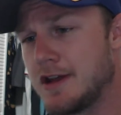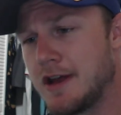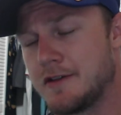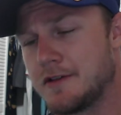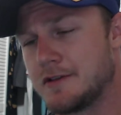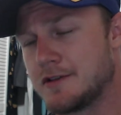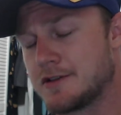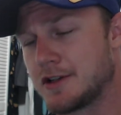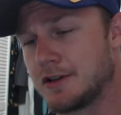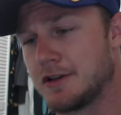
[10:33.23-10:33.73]

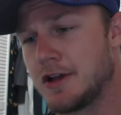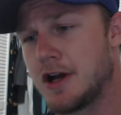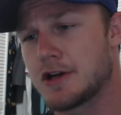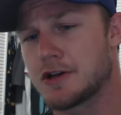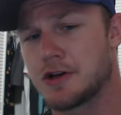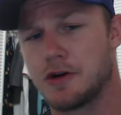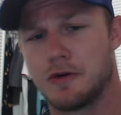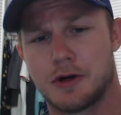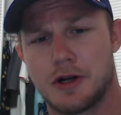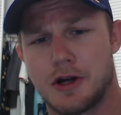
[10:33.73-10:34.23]
there's a lot
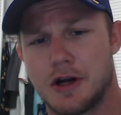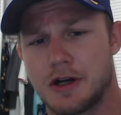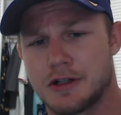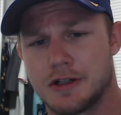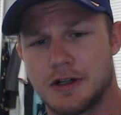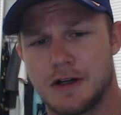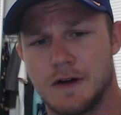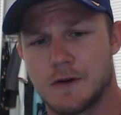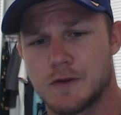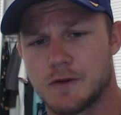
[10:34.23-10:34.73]
going on in
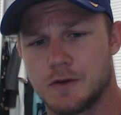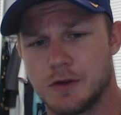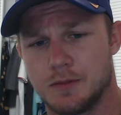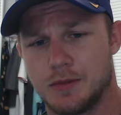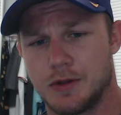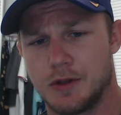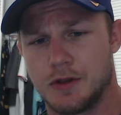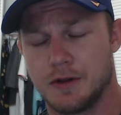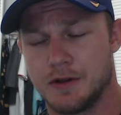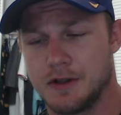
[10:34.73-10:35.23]
college
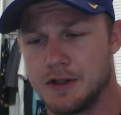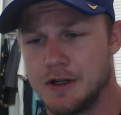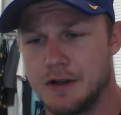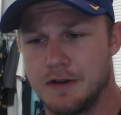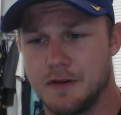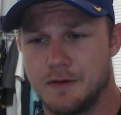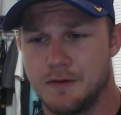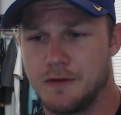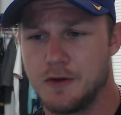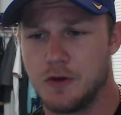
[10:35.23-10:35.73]
football, and in the
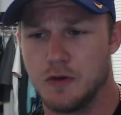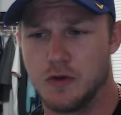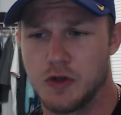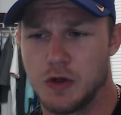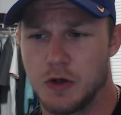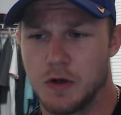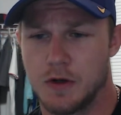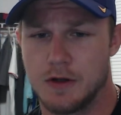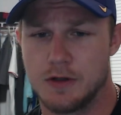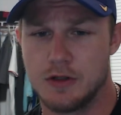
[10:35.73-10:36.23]

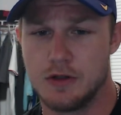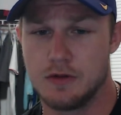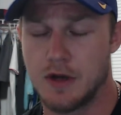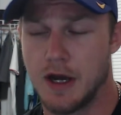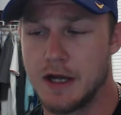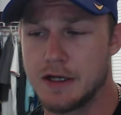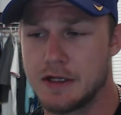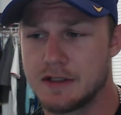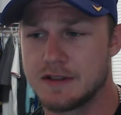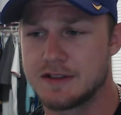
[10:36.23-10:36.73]
future, you,
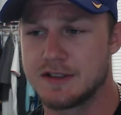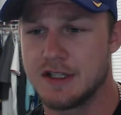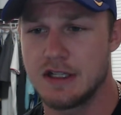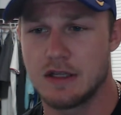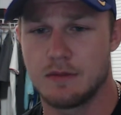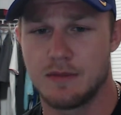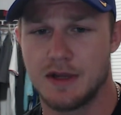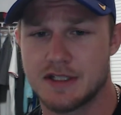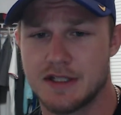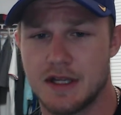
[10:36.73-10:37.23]
I could see
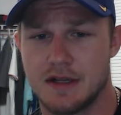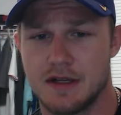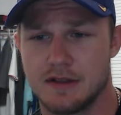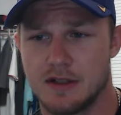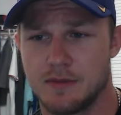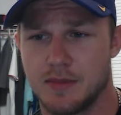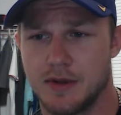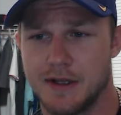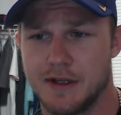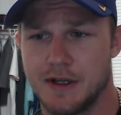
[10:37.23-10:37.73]
them extending the
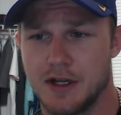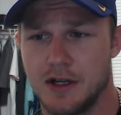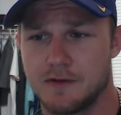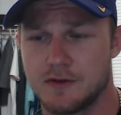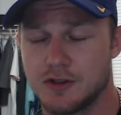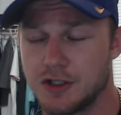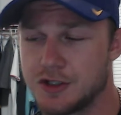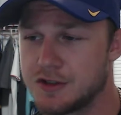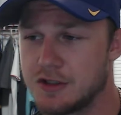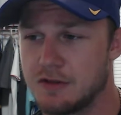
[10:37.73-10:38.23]
playoff
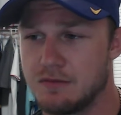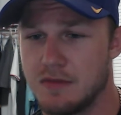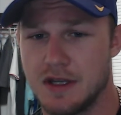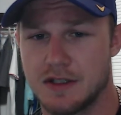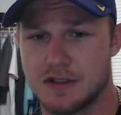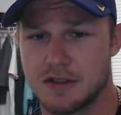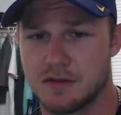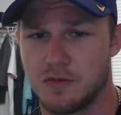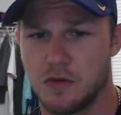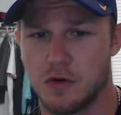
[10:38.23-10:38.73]
just to make
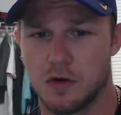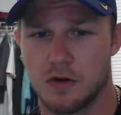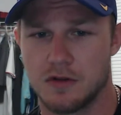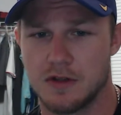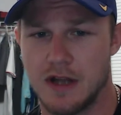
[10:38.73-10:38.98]
some more,